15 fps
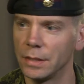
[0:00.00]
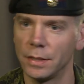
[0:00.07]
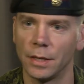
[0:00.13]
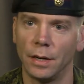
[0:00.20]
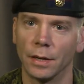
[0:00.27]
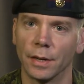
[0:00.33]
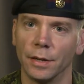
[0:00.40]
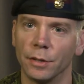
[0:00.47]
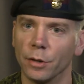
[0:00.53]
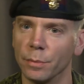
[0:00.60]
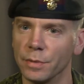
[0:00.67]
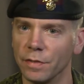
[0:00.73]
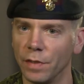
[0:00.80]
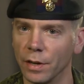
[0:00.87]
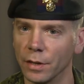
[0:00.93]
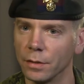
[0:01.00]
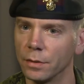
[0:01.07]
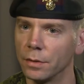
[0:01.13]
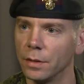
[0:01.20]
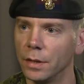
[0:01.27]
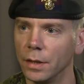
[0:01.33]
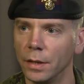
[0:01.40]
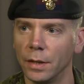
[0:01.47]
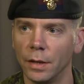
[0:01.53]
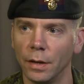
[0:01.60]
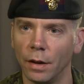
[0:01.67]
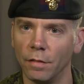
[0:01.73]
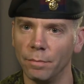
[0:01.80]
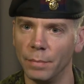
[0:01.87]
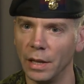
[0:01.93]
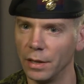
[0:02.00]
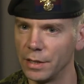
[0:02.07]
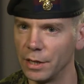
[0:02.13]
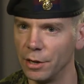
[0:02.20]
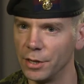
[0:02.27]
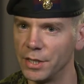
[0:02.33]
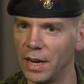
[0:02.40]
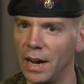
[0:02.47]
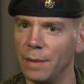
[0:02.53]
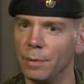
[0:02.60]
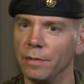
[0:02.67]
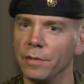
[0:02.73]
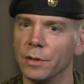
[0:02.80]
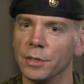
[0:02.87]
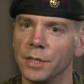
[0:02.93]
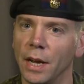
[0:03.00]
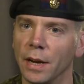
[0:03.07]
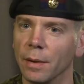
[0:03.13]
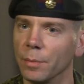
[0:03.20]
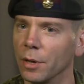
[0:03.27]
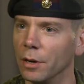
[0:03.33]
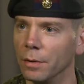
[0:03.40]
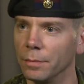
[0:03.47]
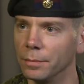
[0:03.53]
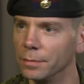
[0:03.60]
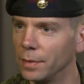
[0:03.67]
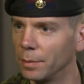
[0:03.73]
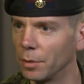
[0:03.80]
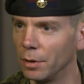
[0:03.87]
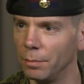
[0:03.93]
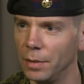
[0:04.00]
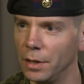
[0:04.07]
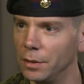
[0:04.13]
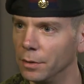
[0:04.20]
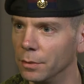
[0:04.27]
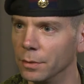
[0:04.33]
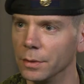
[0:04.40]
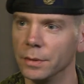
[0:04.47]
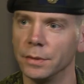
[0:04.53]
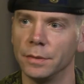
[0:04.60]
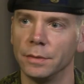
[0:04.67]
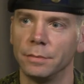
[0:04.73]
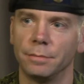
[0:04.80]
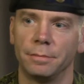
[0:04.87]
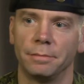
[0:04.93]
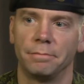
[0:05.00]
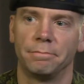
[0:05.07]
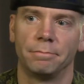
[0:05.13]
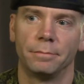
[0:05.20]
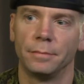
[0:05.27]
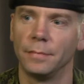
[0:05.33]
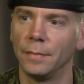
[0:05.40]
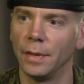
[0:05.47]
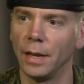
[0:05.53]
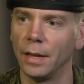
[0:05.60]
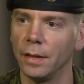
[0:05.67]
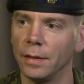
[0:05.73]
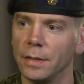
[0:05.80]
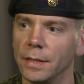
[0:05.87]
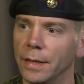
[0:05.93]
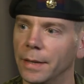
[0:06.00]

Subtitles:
talk in terms of like of military time. If you're saying I'm gonna meet you the